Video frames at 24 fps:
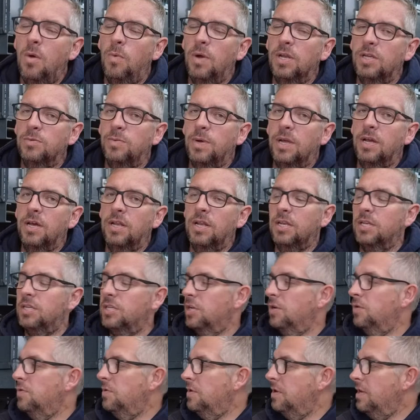which we're going to
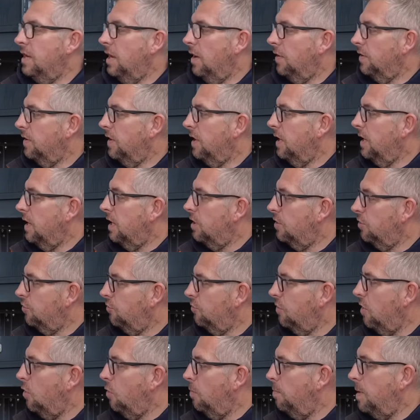do on the
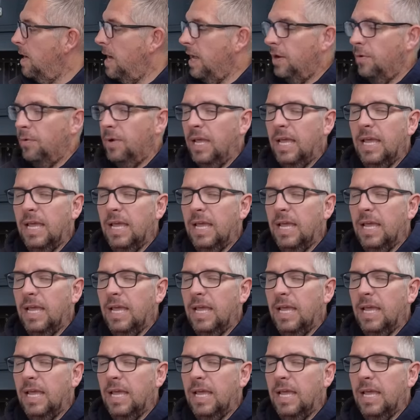control panel,